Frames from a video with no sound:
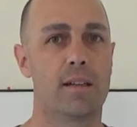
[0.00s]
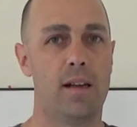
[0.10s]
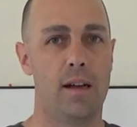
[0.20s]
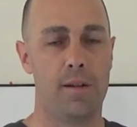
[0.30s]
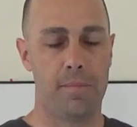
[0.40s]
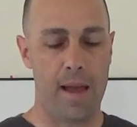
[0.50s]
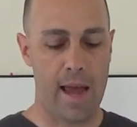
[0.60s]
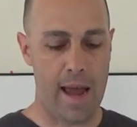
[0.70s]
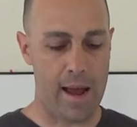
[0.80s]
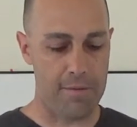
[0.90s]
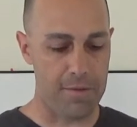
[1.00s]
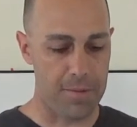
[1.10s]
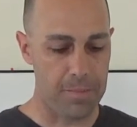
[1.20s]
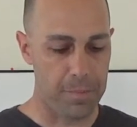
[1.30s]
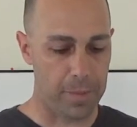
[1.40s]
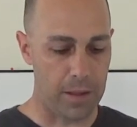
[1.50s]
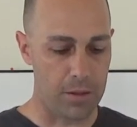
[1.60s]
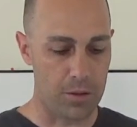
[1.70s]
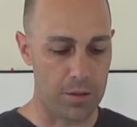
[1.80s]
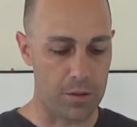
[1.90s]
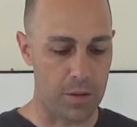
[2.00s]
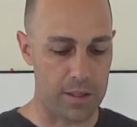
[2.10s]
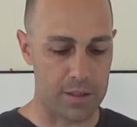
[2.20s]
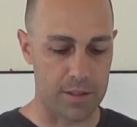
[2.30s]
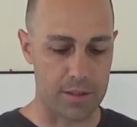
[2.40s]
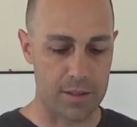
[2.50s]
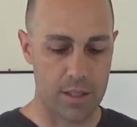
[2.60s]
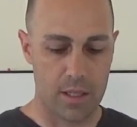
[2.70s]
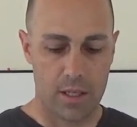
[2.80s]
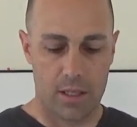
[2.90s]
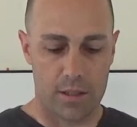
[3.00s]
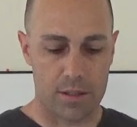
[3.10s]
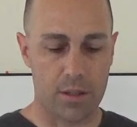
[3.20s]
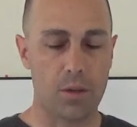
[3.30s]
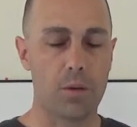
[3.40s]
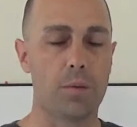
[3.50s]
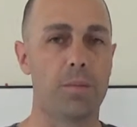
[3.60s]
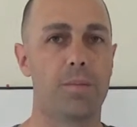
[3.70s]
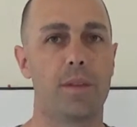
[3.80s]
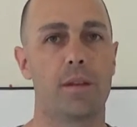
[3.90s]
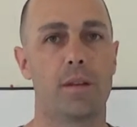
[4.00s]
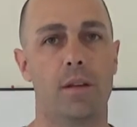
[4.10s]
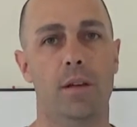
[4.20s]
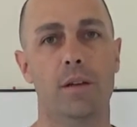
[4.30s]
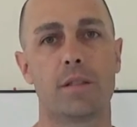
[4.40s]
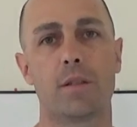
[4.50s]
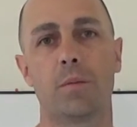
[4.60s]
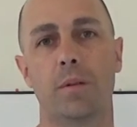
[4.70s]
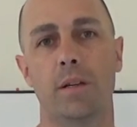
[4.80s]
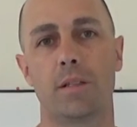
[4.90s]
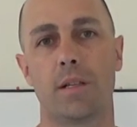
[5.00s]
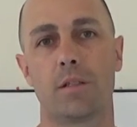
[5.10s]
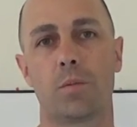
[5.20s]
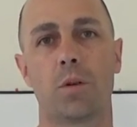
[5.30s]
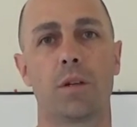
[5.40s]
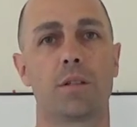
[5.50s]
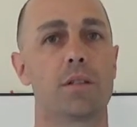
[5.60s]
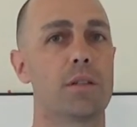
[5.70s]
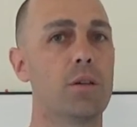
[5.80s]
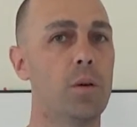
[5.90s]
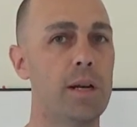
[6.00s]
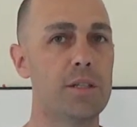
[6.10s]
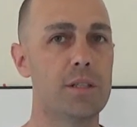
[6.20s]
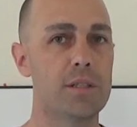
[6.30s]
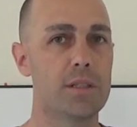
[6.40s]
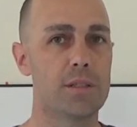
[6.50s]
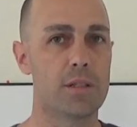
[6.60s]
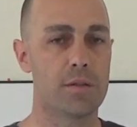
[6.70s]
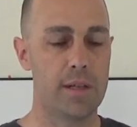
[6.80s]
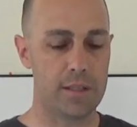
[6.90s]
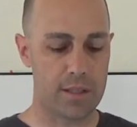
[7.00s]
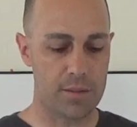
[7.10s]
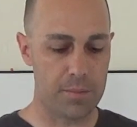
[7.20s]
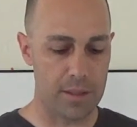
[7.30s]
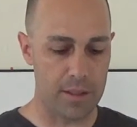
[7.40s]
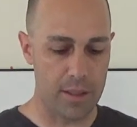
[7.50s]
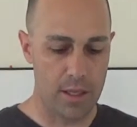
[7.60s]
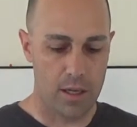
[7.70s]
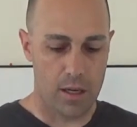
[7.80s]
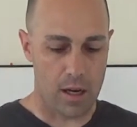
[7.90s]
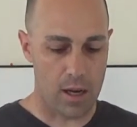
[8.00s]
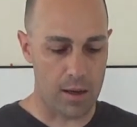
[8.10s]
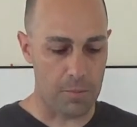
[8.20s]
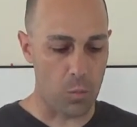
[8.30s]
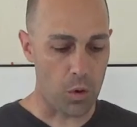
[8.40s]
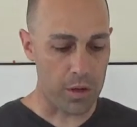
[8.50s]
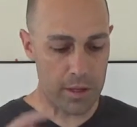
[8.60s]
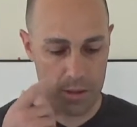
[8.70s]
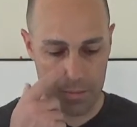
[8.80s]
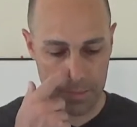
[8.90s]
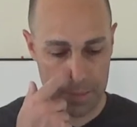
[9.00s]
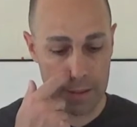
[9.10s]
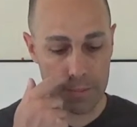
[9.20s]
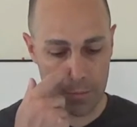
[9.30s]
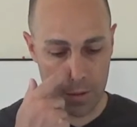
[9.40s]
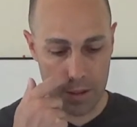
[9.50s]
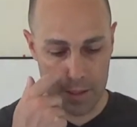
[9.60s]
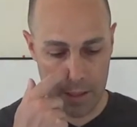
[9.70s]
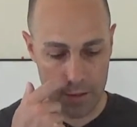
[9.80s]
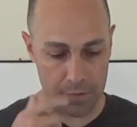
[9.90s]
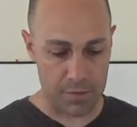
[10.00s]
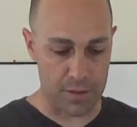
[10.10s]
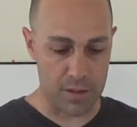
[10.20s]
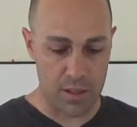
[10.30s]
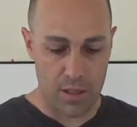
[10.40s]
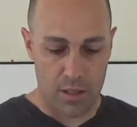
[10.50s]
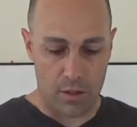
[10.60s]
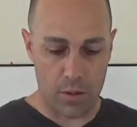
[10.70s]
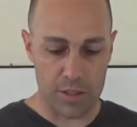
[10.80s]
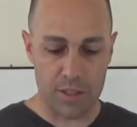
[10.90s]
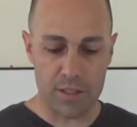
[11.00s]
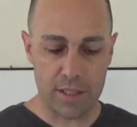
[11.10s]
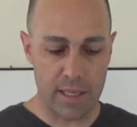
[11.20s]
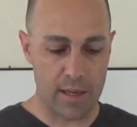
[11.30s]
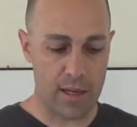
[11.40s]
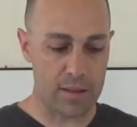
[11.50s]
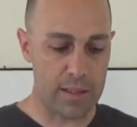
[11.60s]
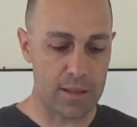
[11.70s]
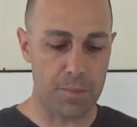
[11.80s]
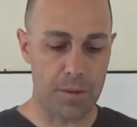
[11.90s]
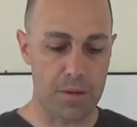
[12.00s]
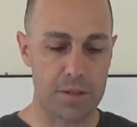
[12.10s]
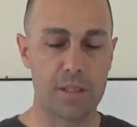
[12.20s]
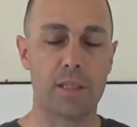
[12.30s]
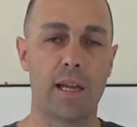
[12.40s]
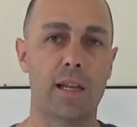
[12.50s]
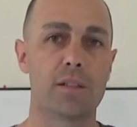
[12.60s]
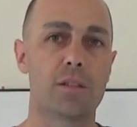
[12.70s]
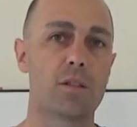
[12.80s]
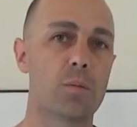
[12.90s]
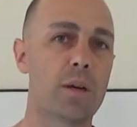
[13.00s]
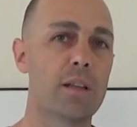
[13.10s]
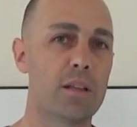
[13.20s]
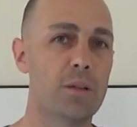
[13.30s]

have loaded questions. So here's how this works. The questions and surveys can be need to be worded carefully. Questions cannot lead the person to answer the way